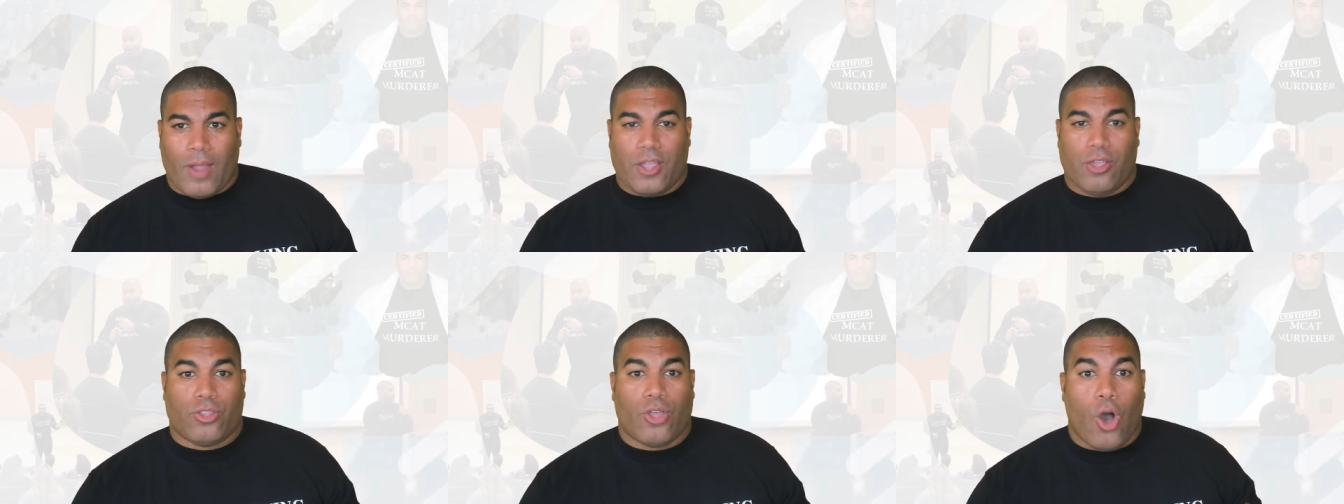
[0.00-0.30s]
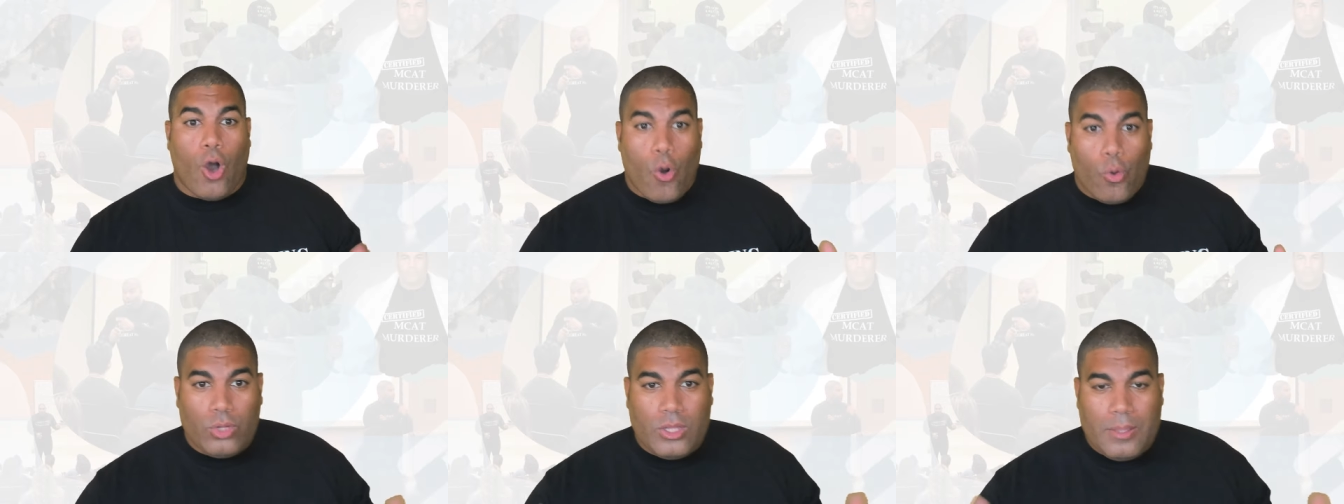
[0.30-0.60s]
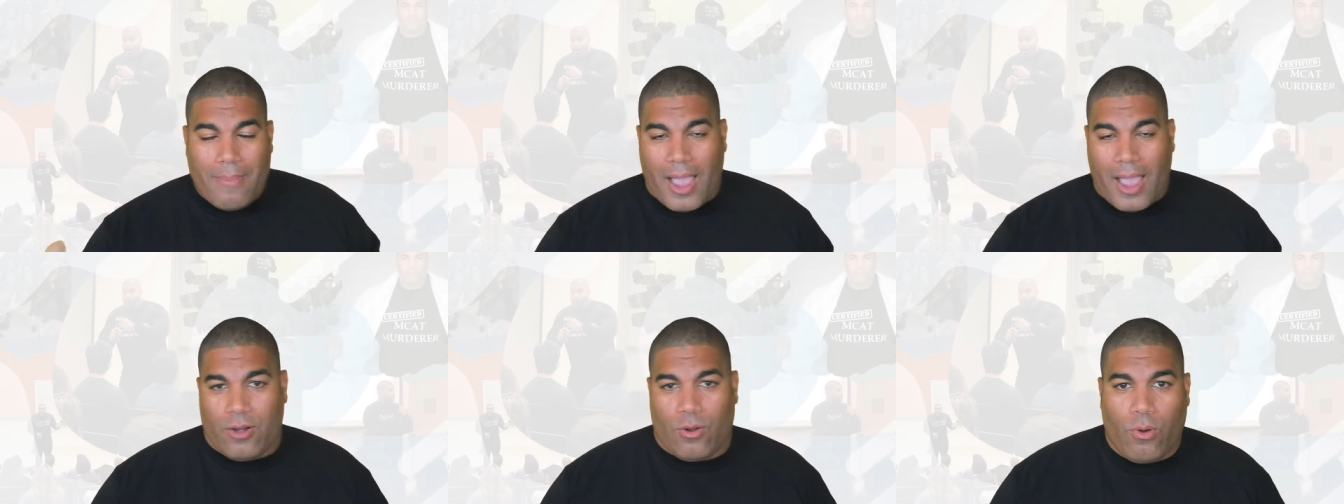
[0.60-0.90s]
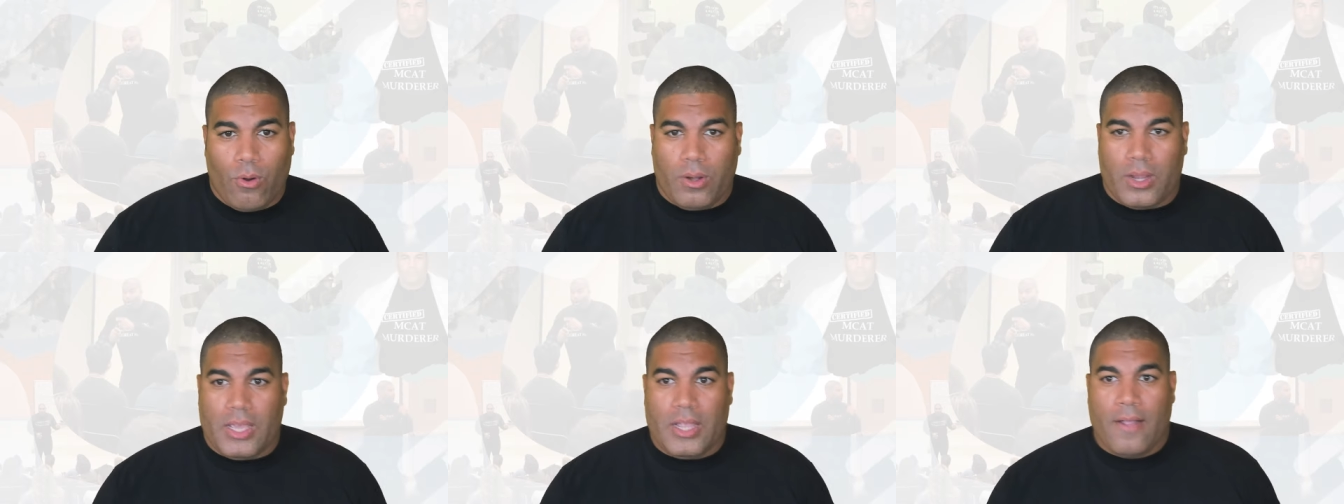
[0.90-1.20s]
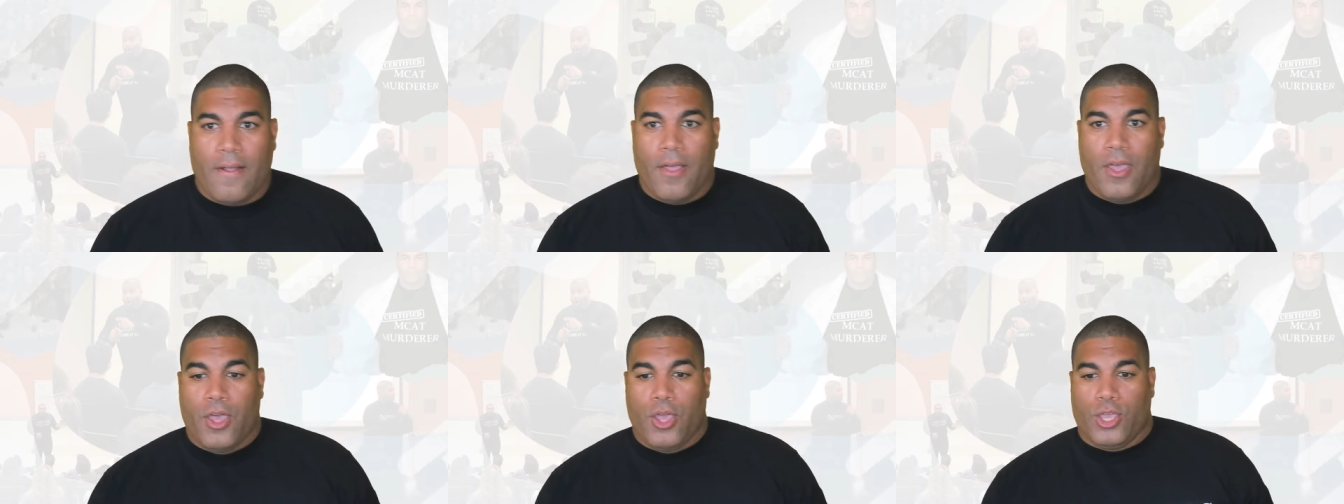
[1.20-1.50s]
You're the only minority.
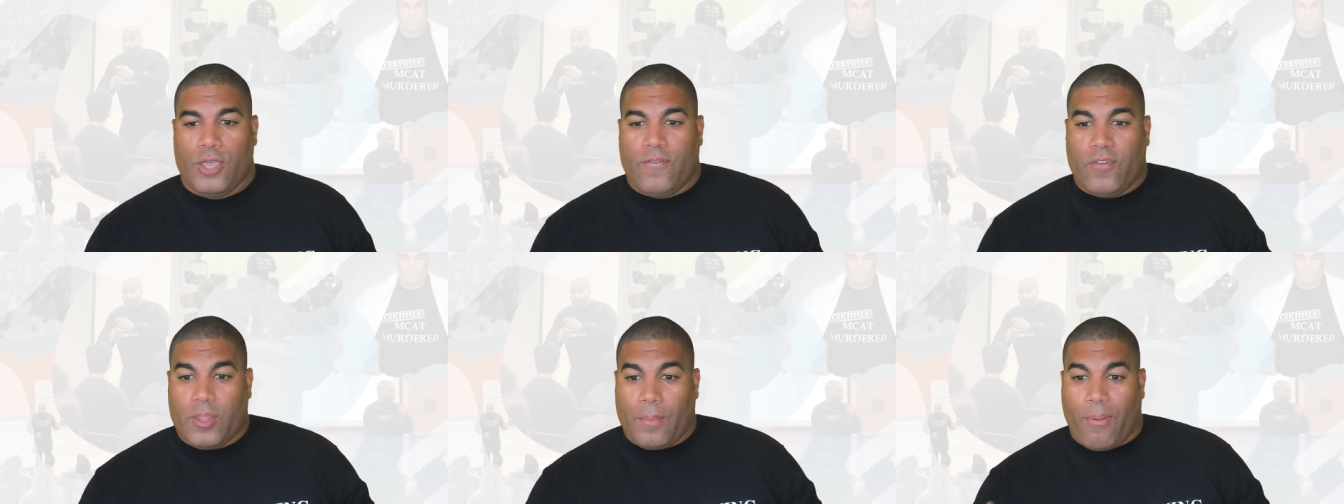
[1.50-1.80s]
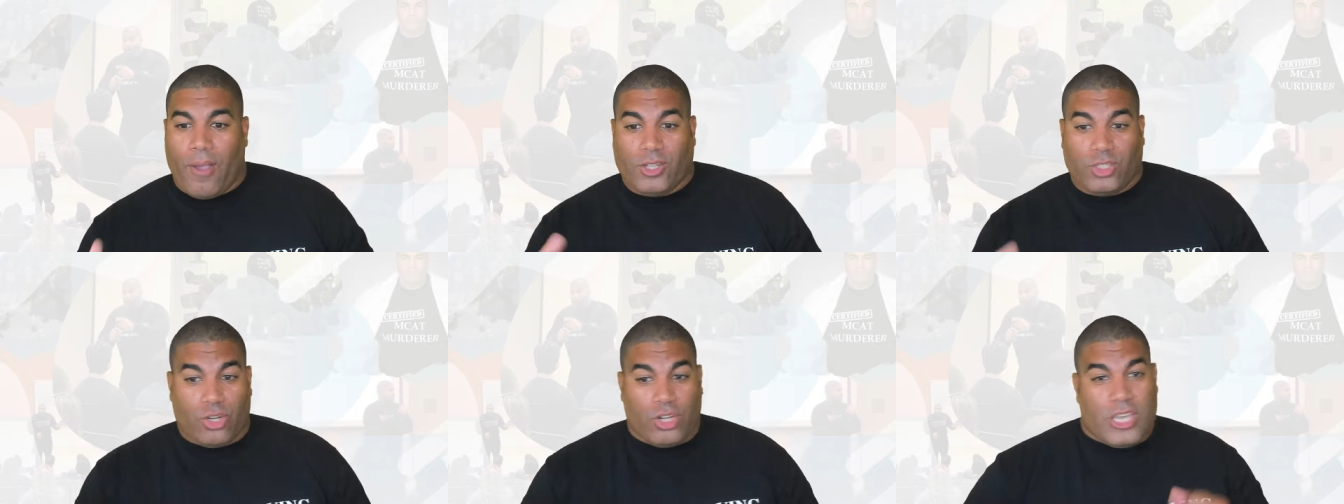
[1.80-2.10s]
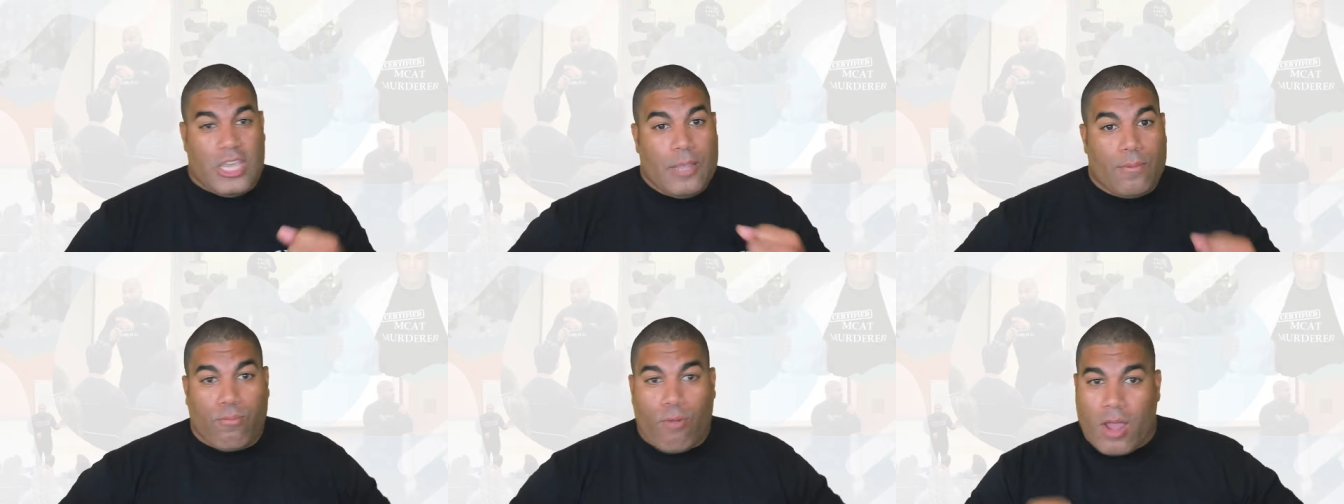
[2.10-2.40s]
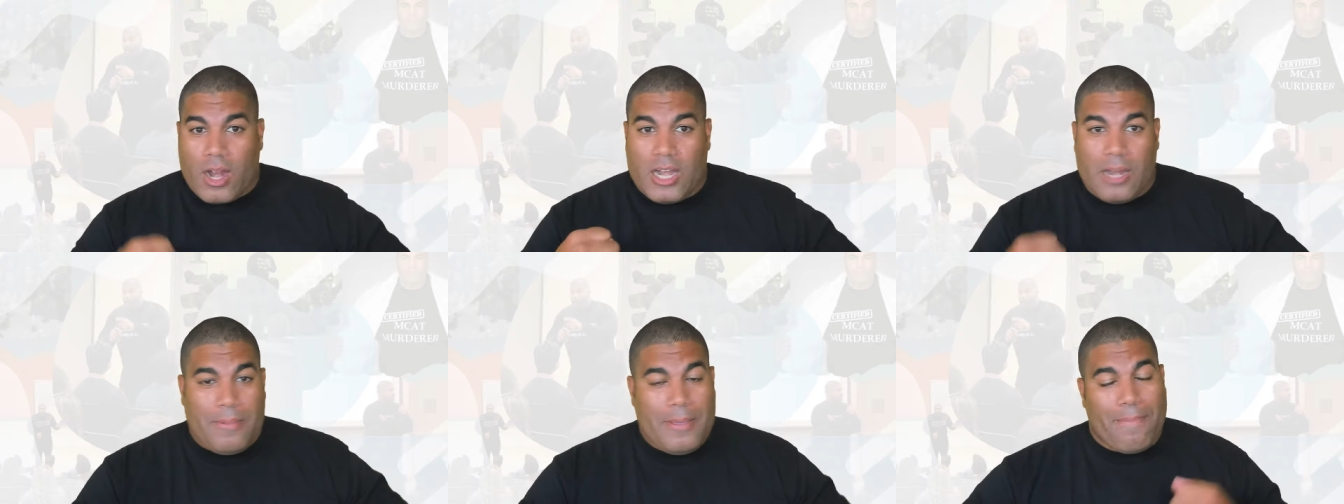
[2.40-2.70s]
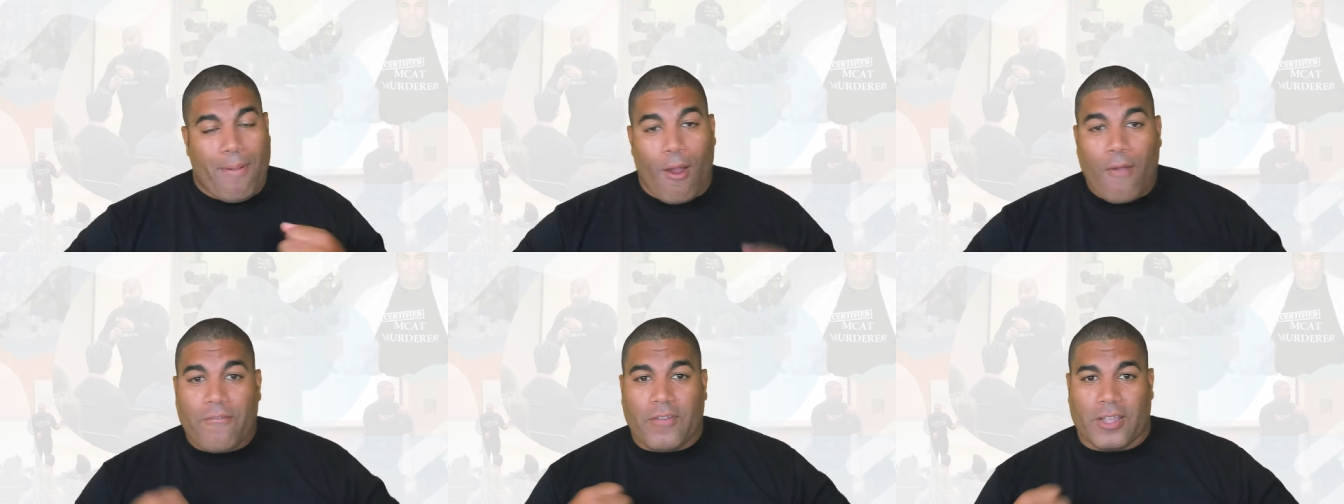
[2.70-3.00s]
You feel the pressure to keep running to be
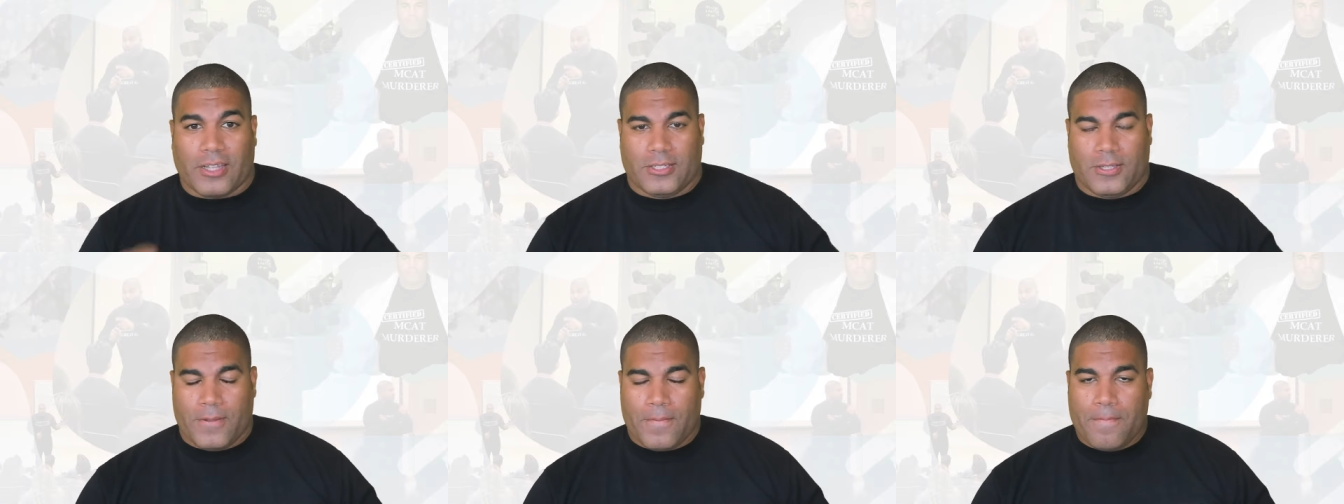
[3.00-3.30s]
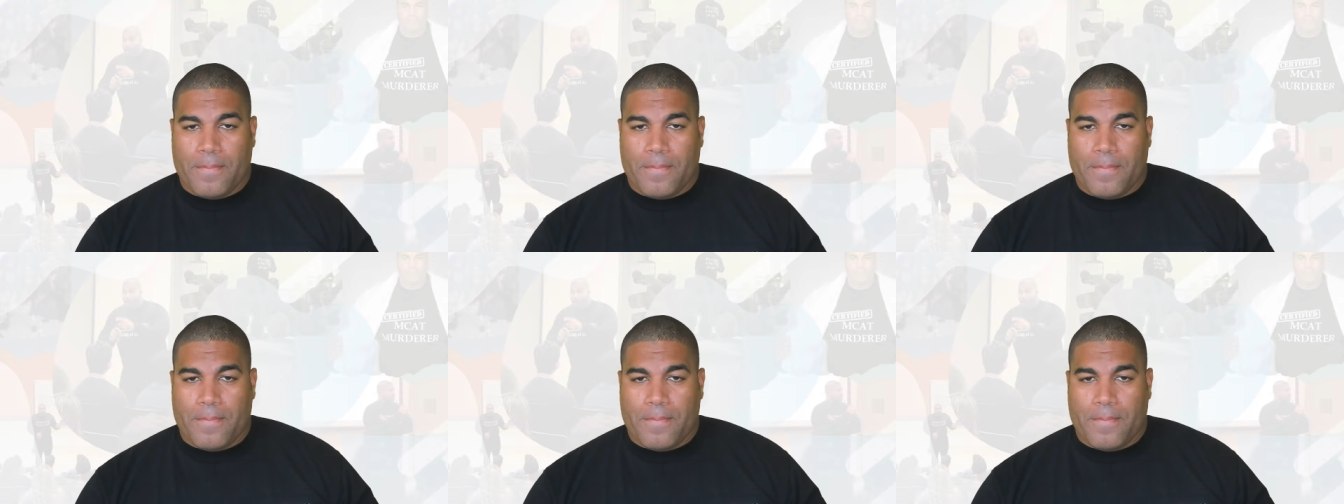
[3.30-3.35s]
perfect.